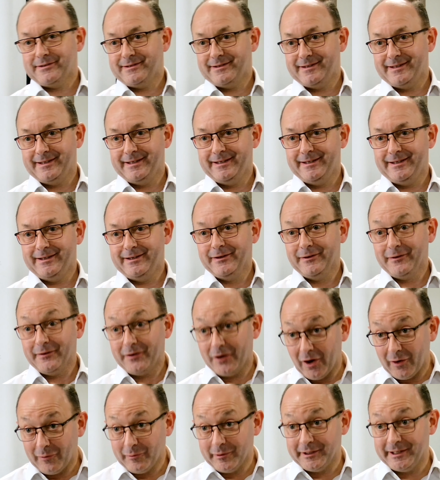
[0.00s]
the
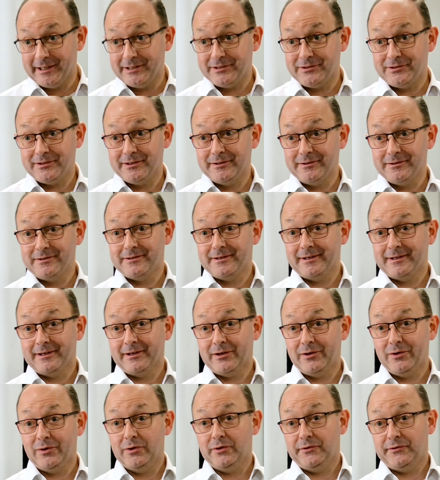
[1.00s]
common issues that
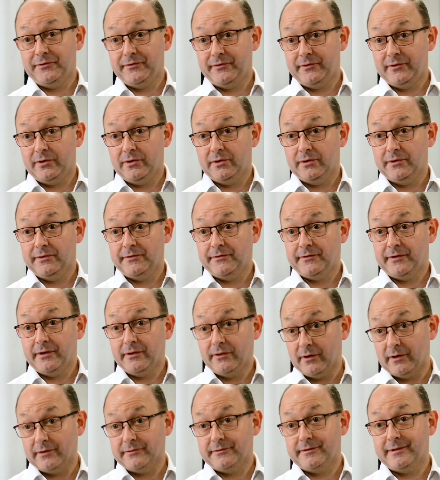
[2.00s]
cause doors
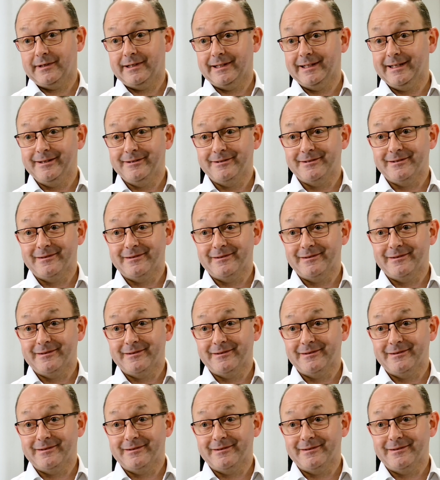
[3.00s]
not to close.